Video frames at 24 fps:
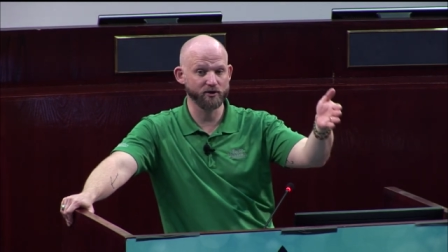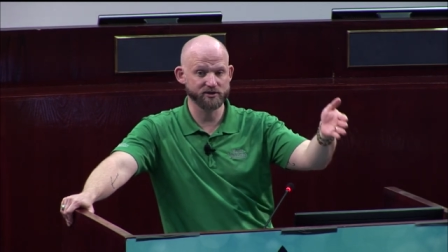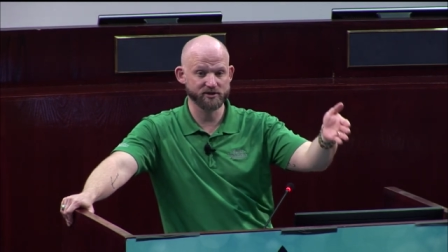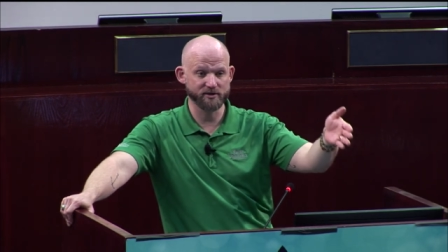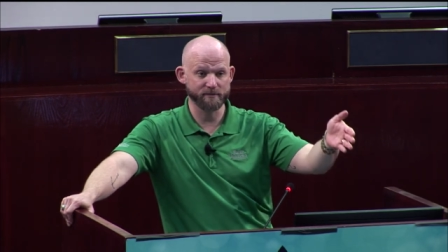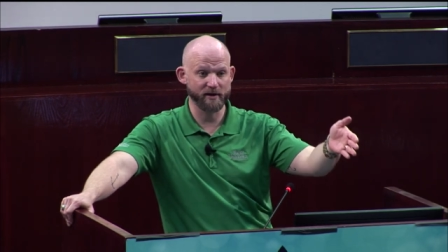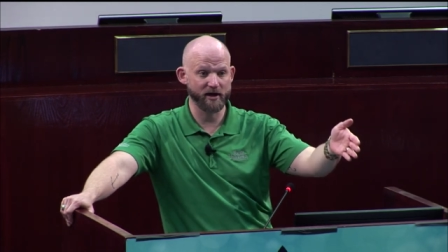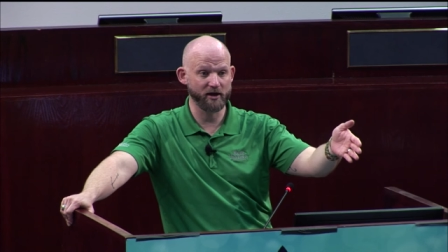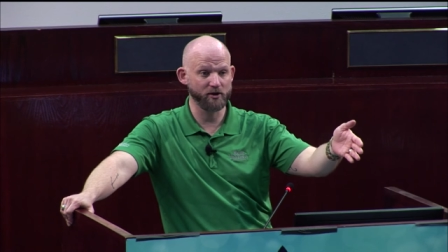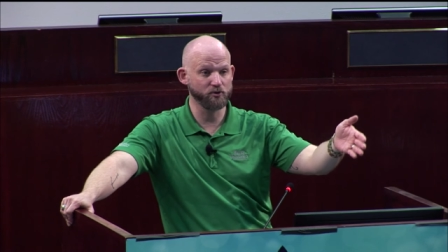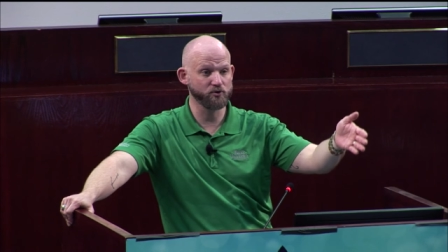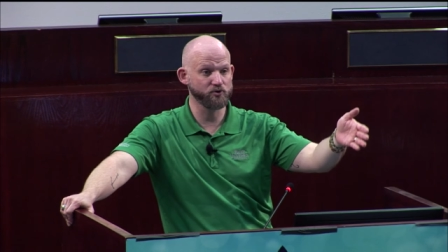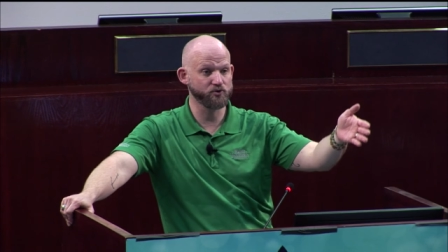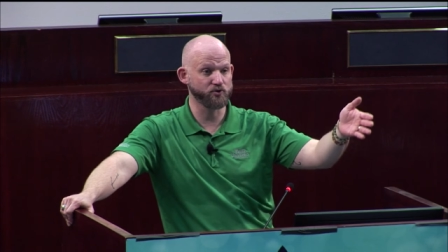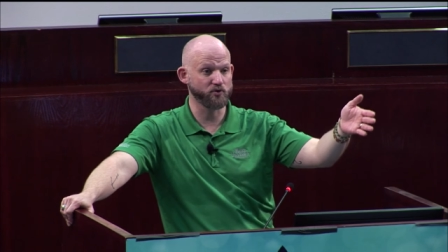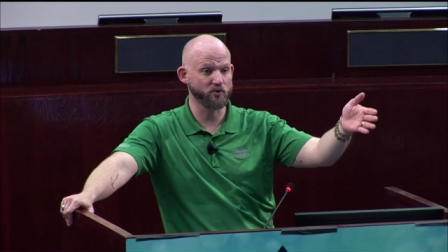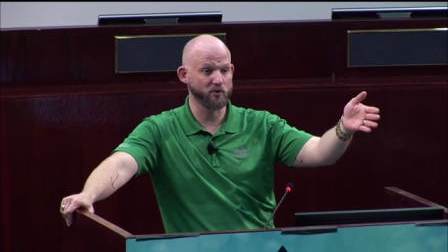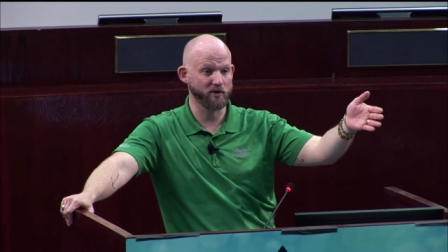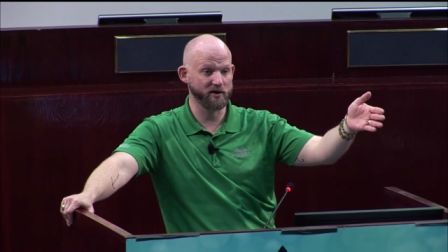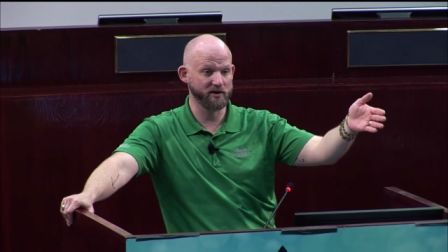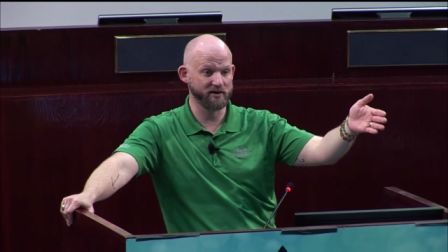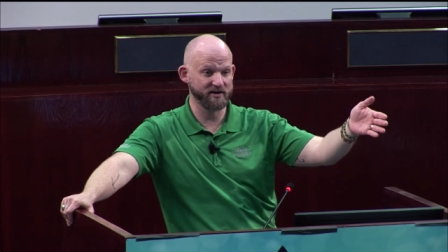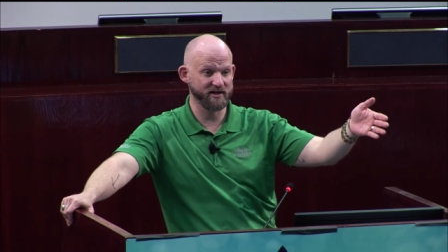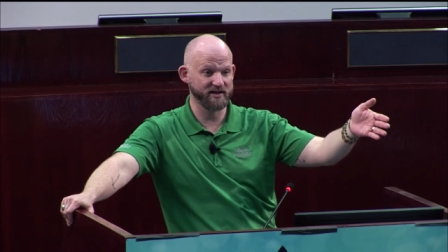tomatoes or
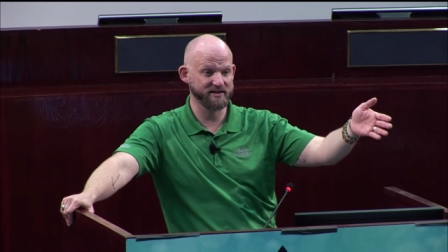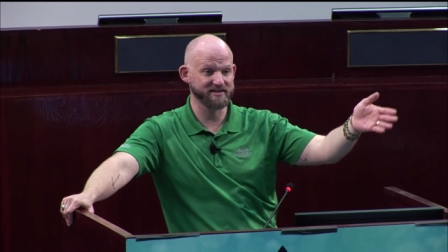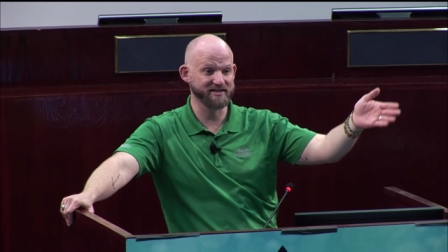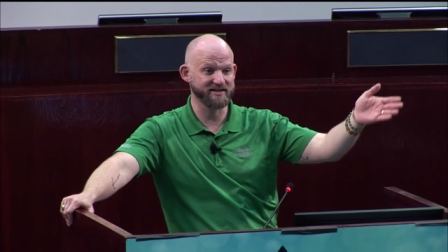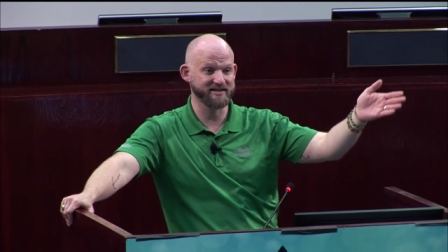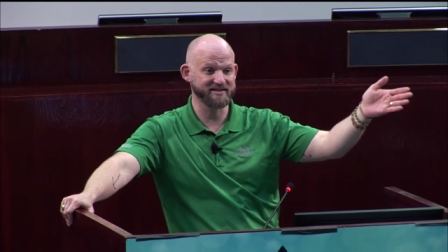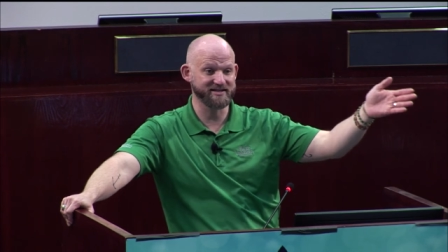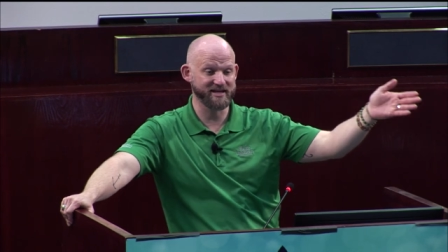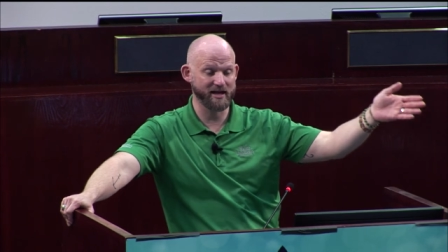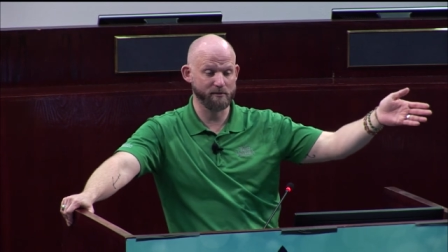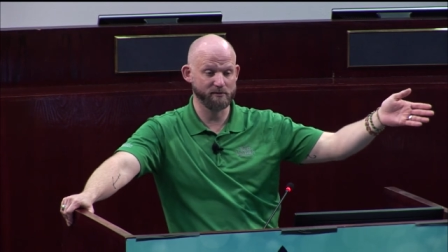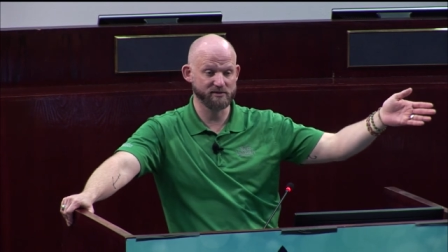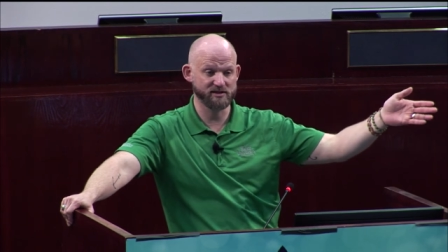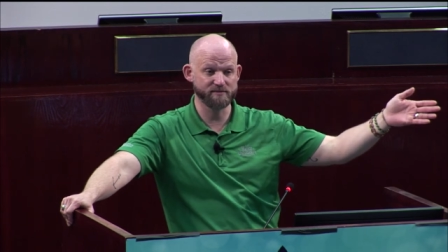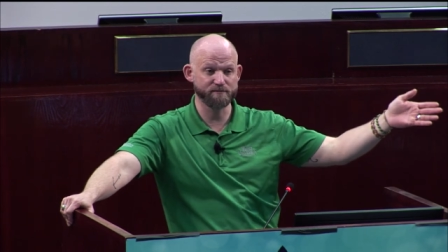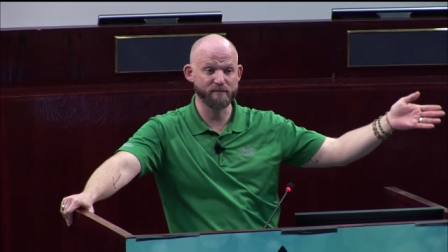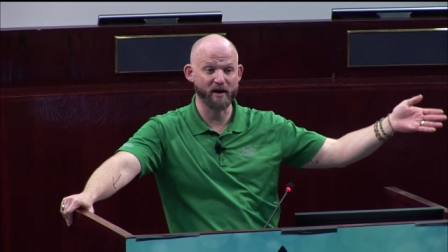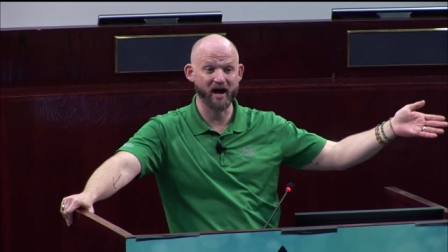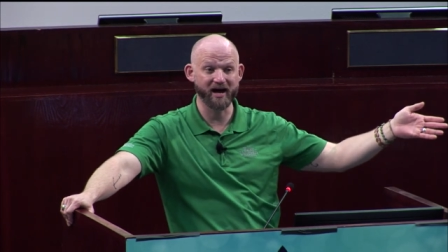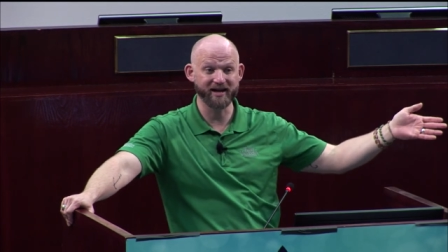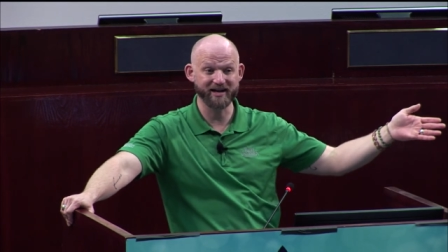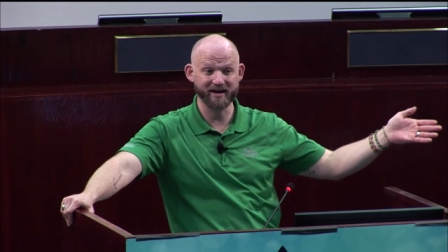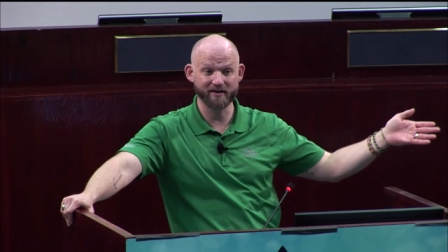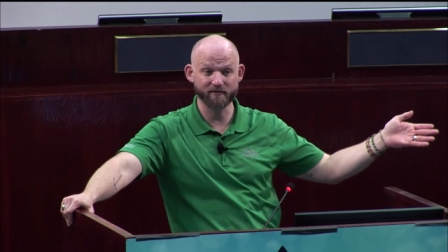growing things in the same
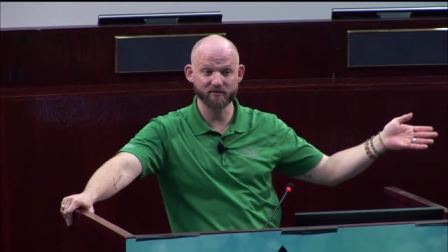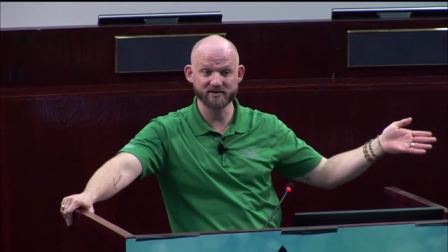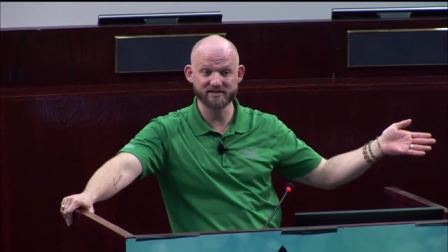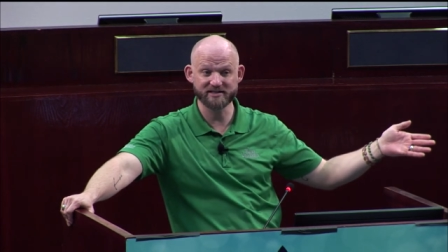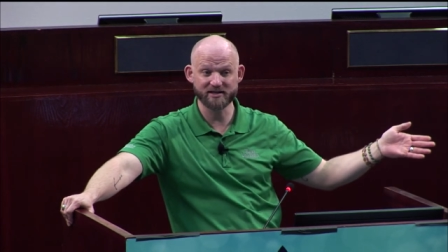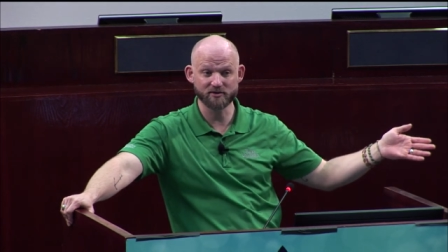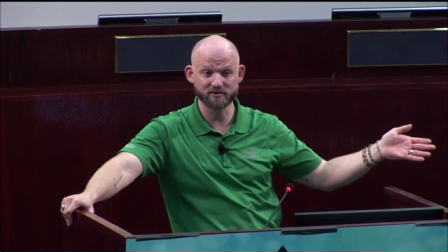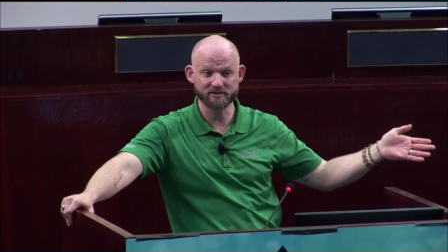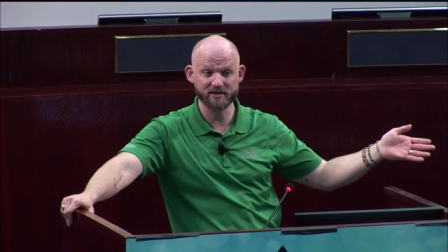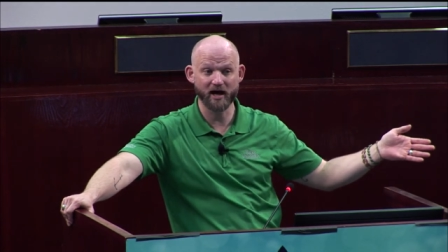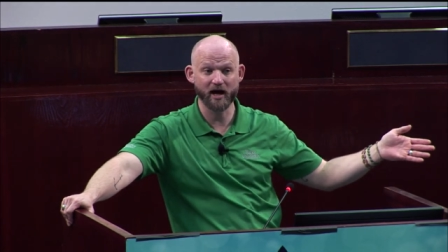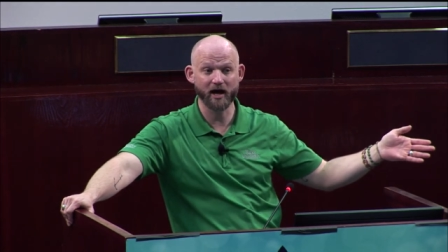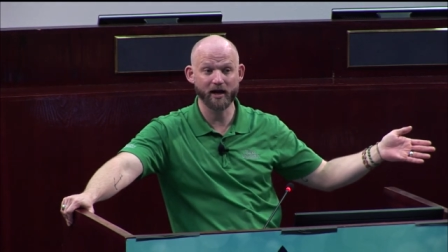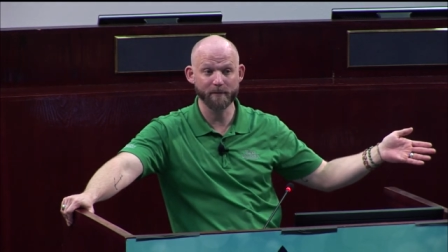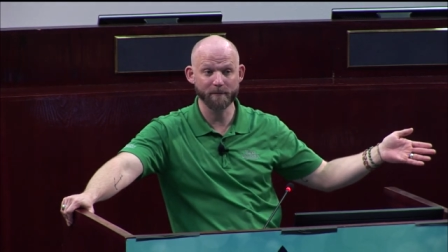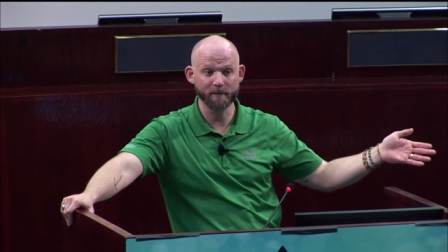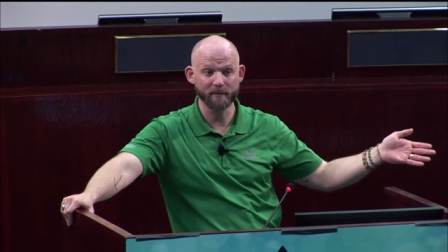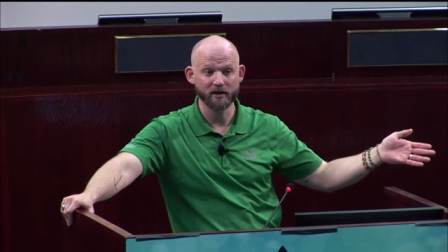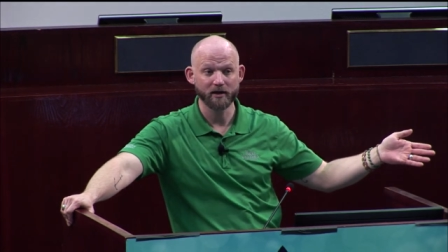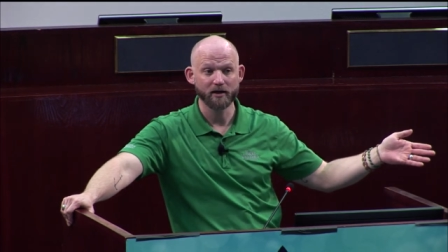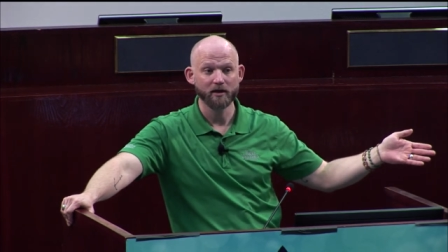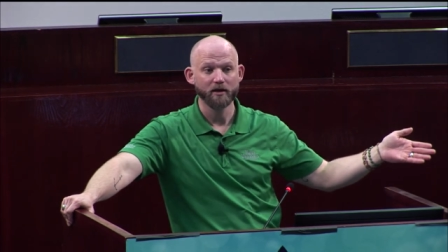spot every single time